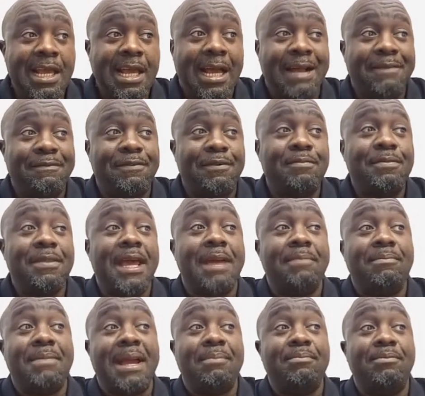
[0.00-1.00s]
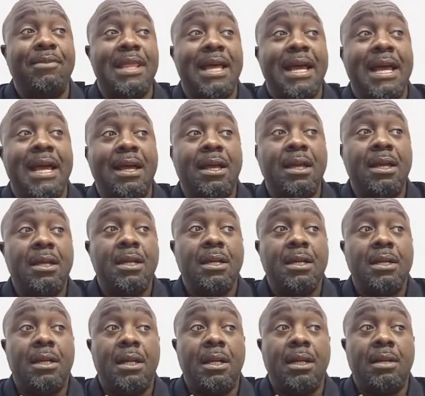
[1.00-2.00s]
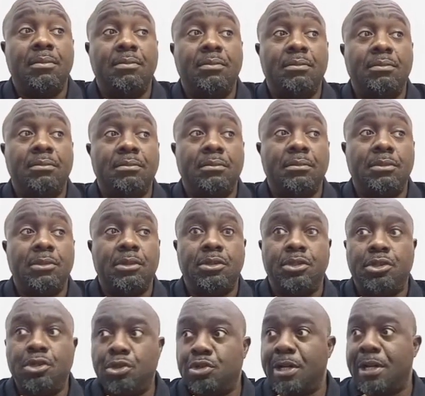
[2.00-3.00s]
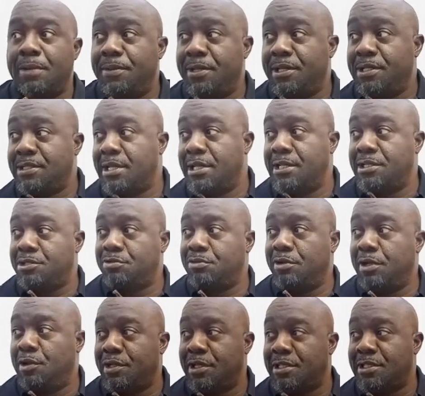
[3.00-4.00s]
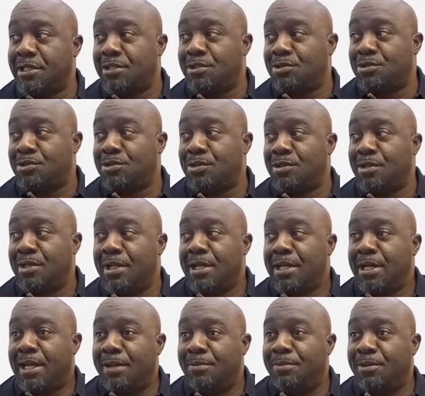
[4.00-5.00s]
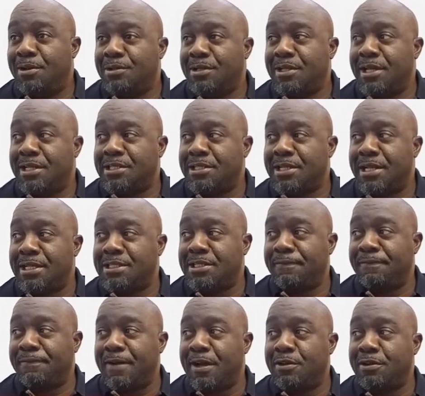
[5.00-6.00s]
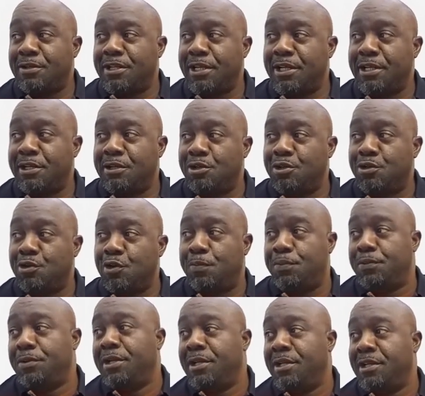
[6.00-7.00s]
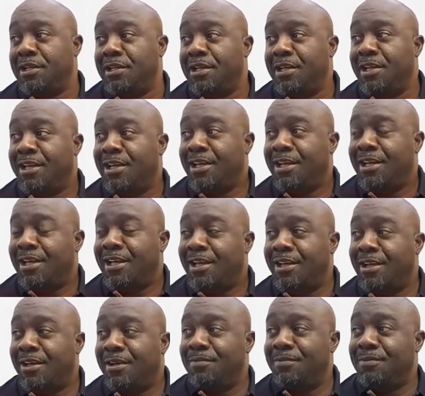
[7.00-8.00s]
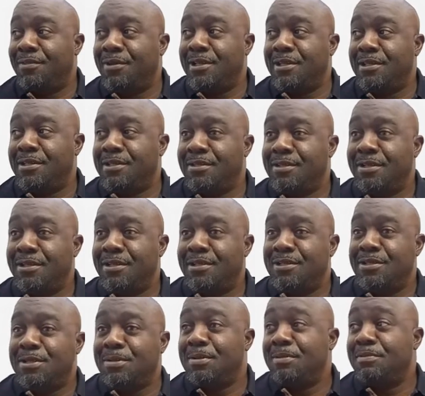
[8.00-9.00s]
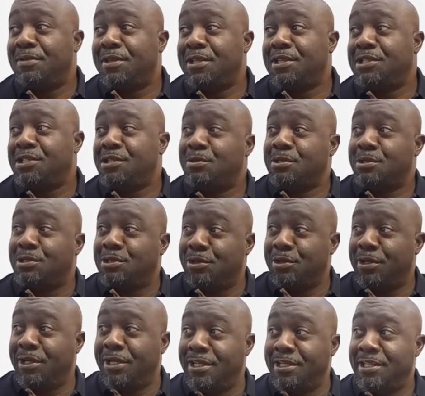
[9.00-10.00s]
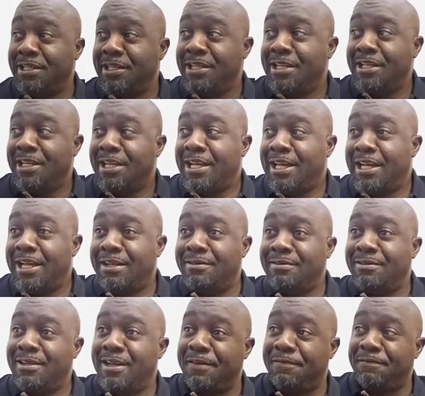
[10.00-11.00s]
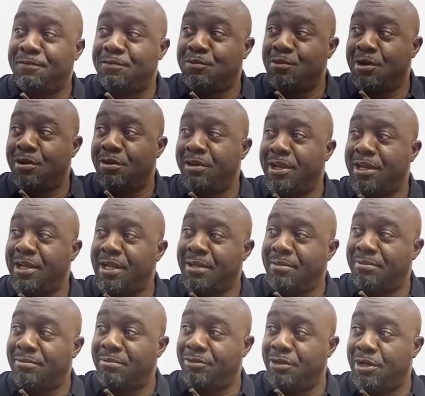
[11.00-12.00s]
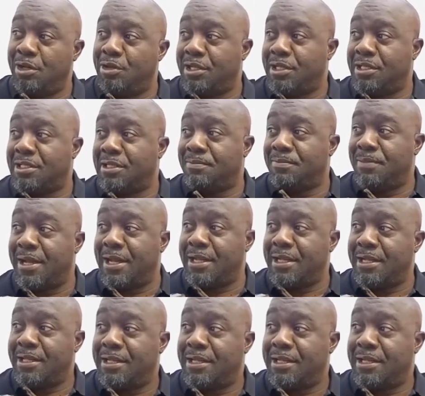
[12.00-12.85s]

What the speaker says: And from there, my mother, due to her business, relocated to Abeokuta so that she found a new opening in some of the things she was doing and left Warri and relocated back